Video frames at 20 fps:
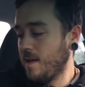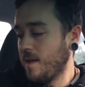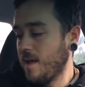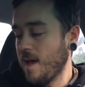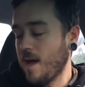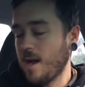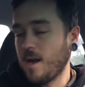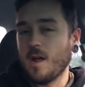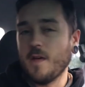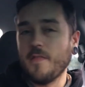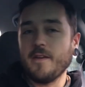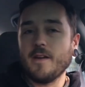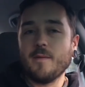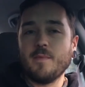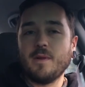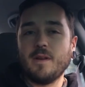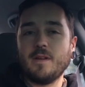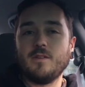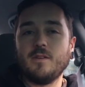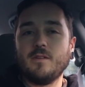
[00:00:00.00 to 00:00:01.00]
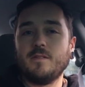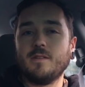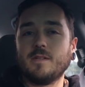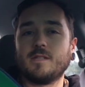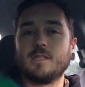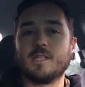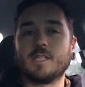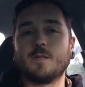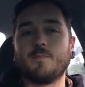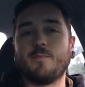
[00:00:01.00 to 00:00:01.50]
don't know, I think I'm going to do
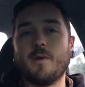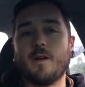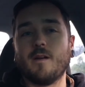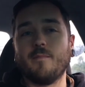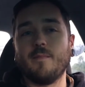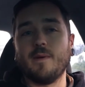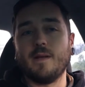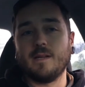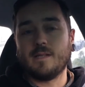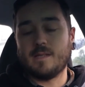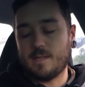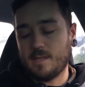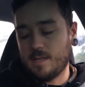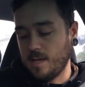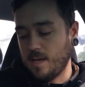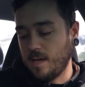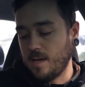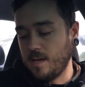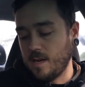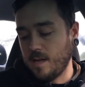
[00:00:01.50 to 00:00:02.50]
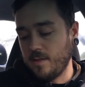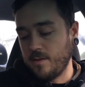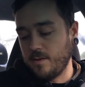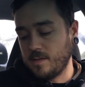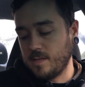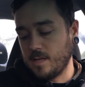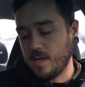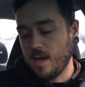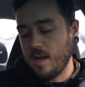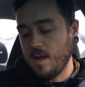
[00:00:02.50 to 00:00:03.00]
this experiment another
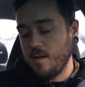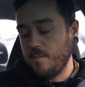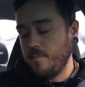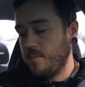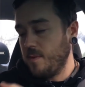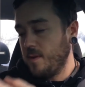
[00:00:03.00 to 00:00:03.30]
time,